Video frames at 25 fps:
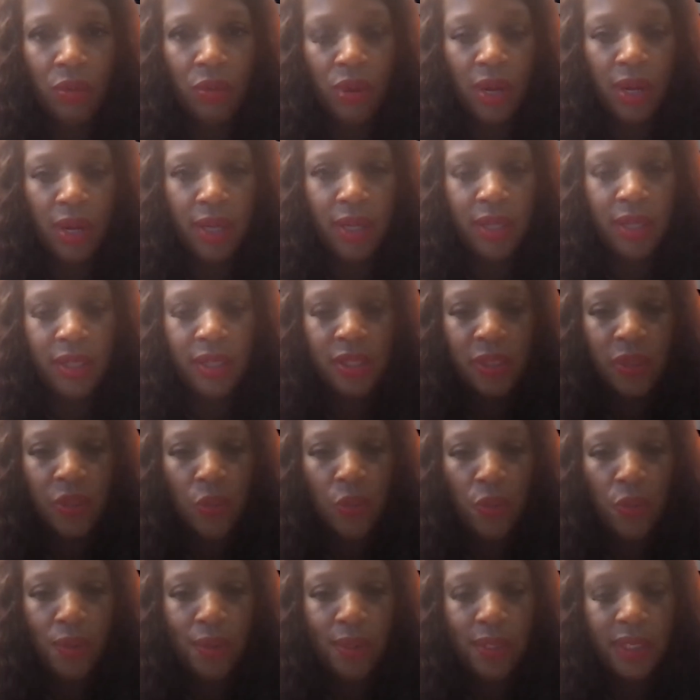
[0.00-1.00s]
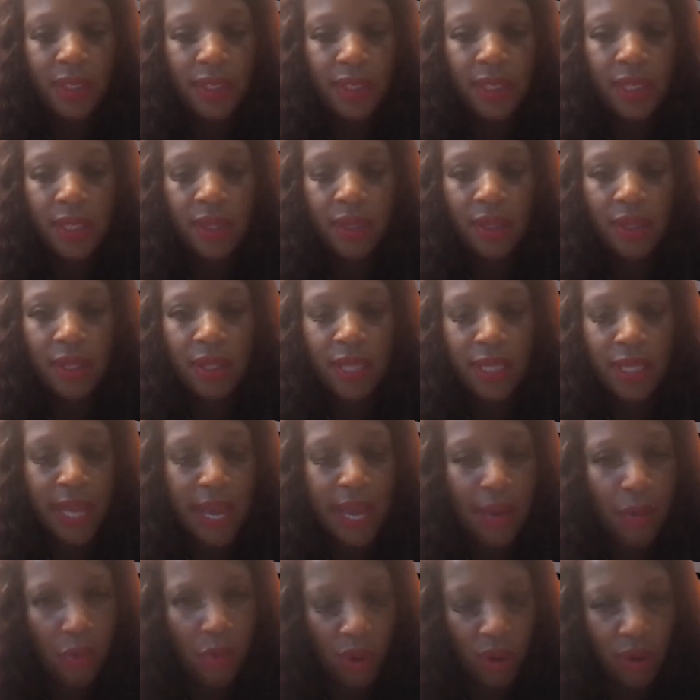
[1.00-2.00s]
was the
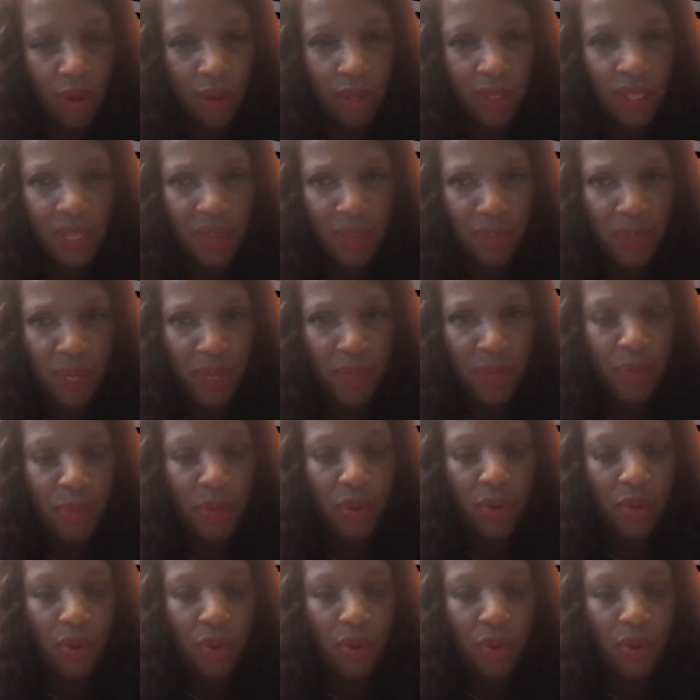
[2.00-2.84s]
network, the people.